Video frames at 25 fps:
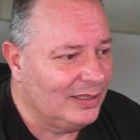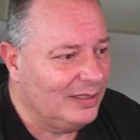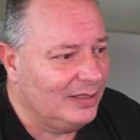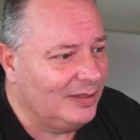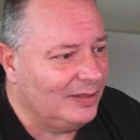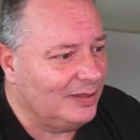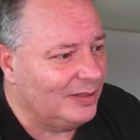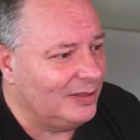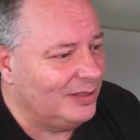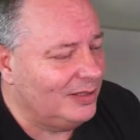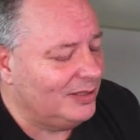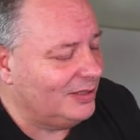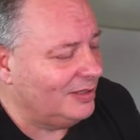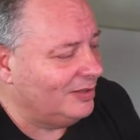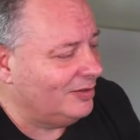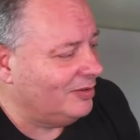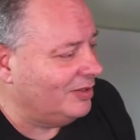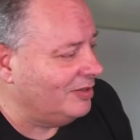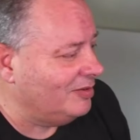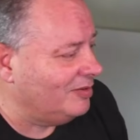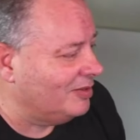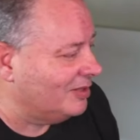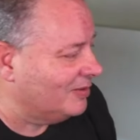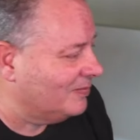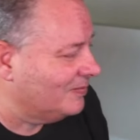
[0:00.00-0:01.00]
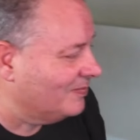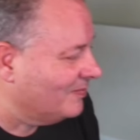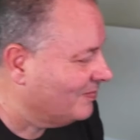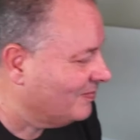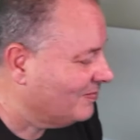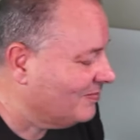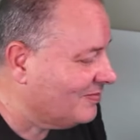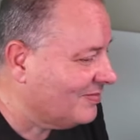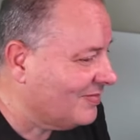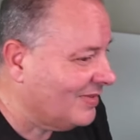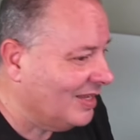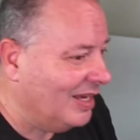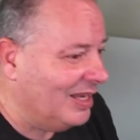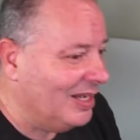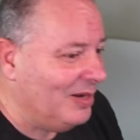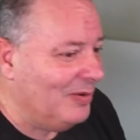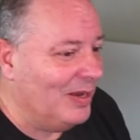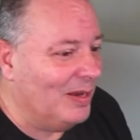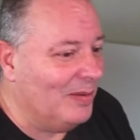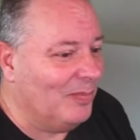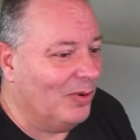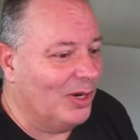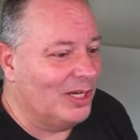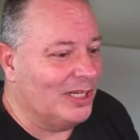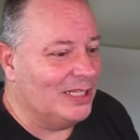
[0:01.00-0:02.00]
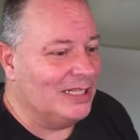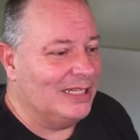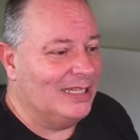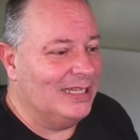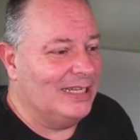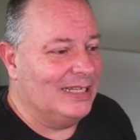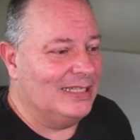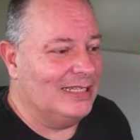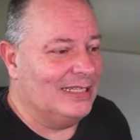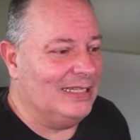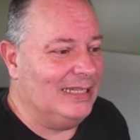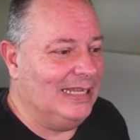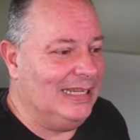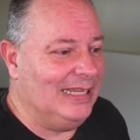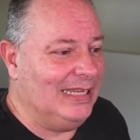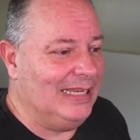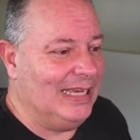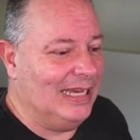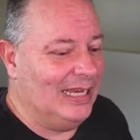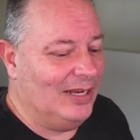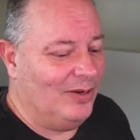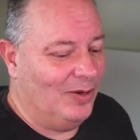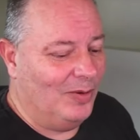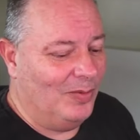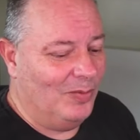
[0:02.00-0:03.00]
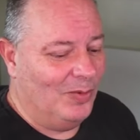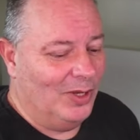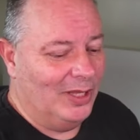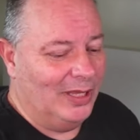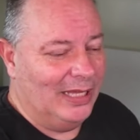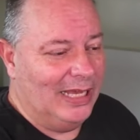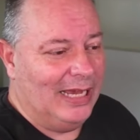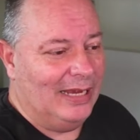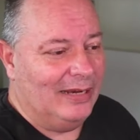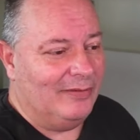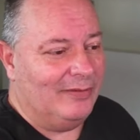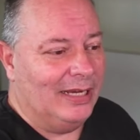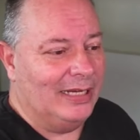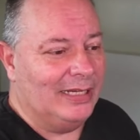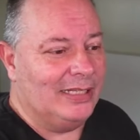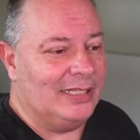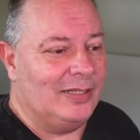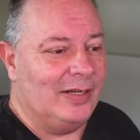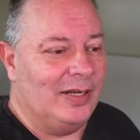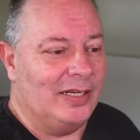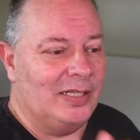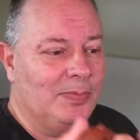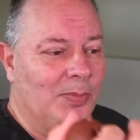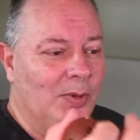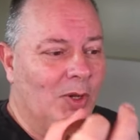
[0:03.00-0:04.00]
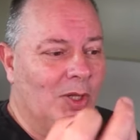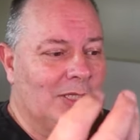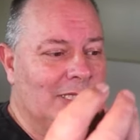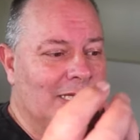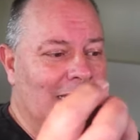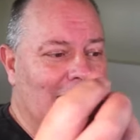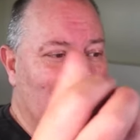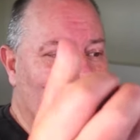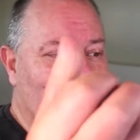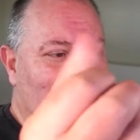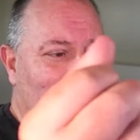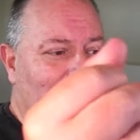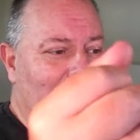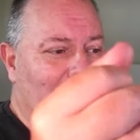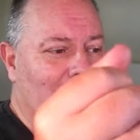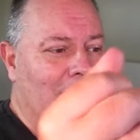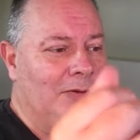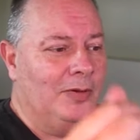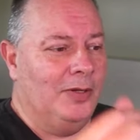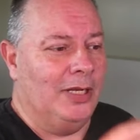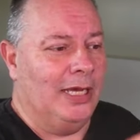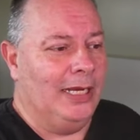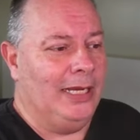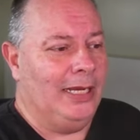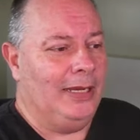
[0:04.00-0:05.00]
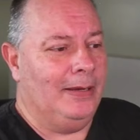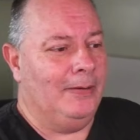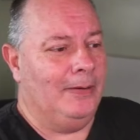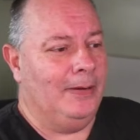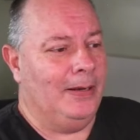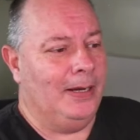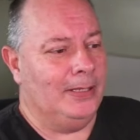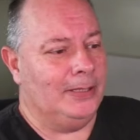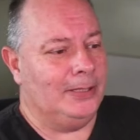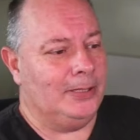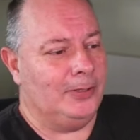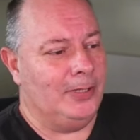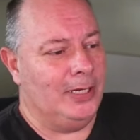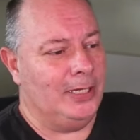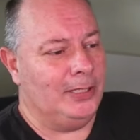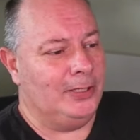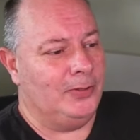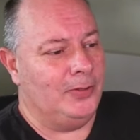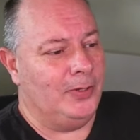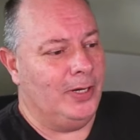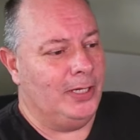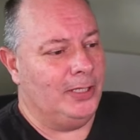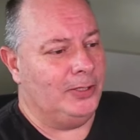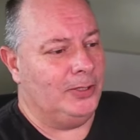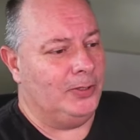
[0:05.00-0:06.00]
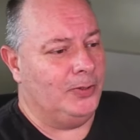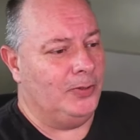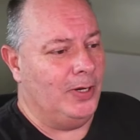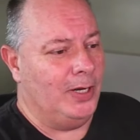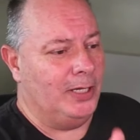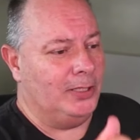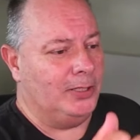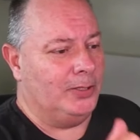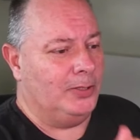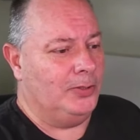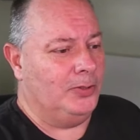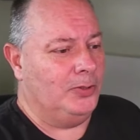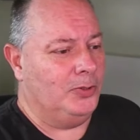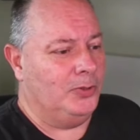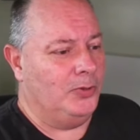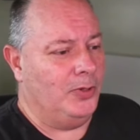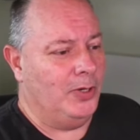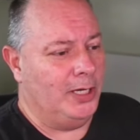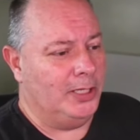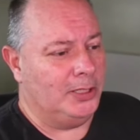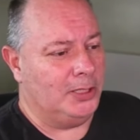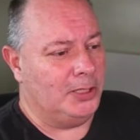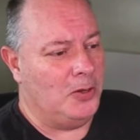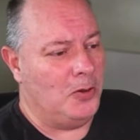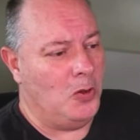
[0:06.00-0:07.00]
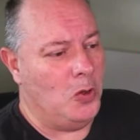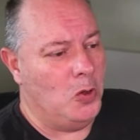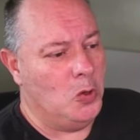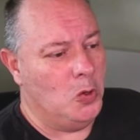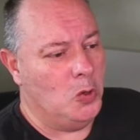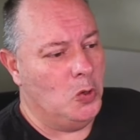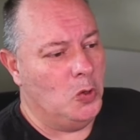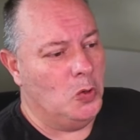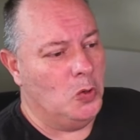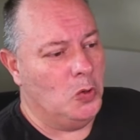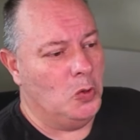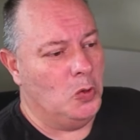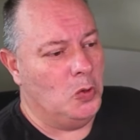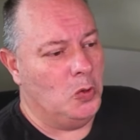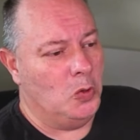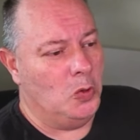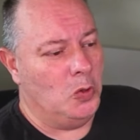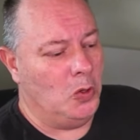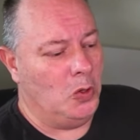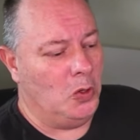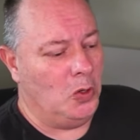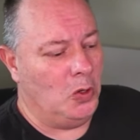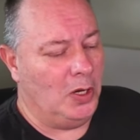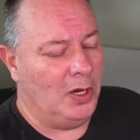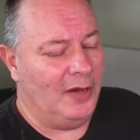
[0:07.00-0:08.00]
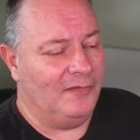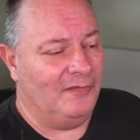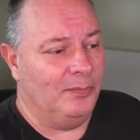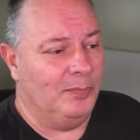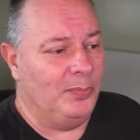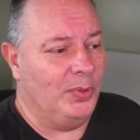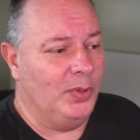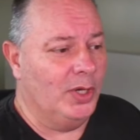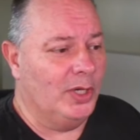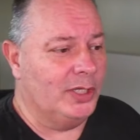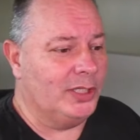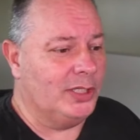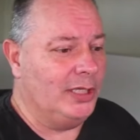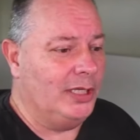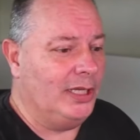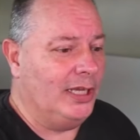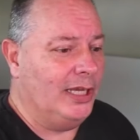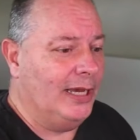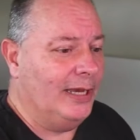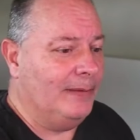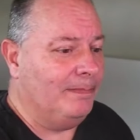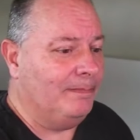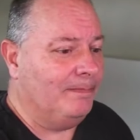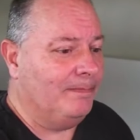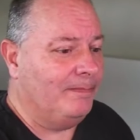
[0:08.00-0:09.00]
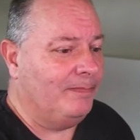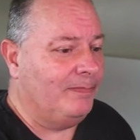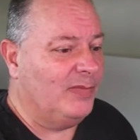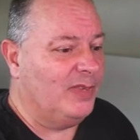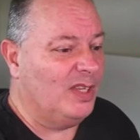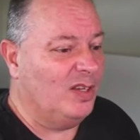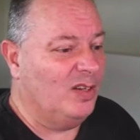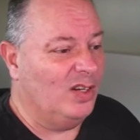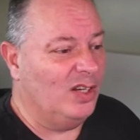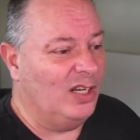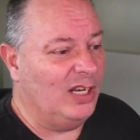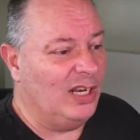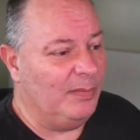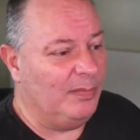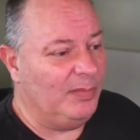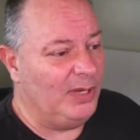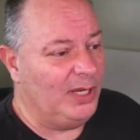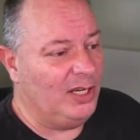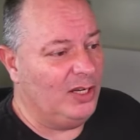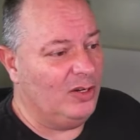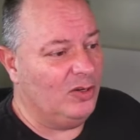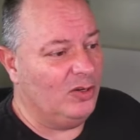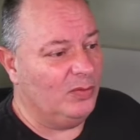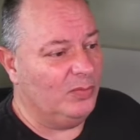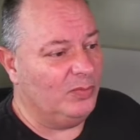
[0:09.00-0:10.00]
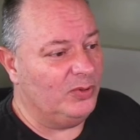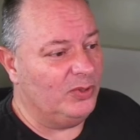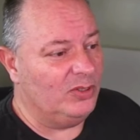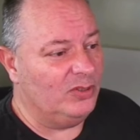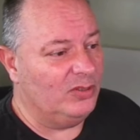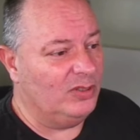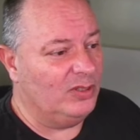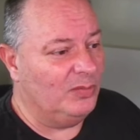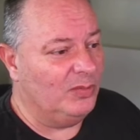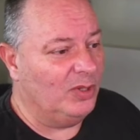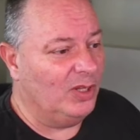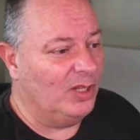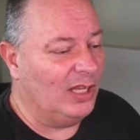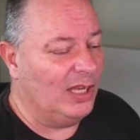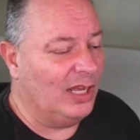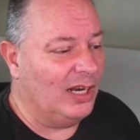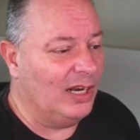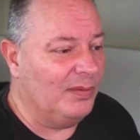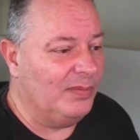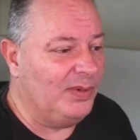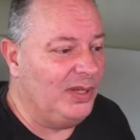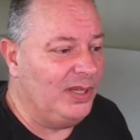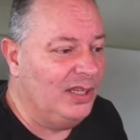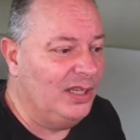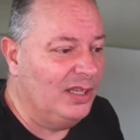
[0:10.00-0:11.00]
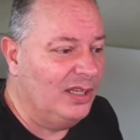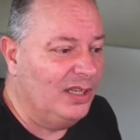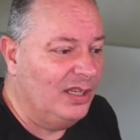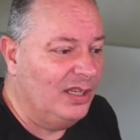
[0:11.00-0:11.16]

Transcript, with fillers: God, strength. Anyway, boys and girls, nearly getting on one there. Right, stress ball time. Thank you, Danny. All right, stress, stress, stress, stress. Oh, haven't burst it yet. Got an empty cup, so I'm not that happy.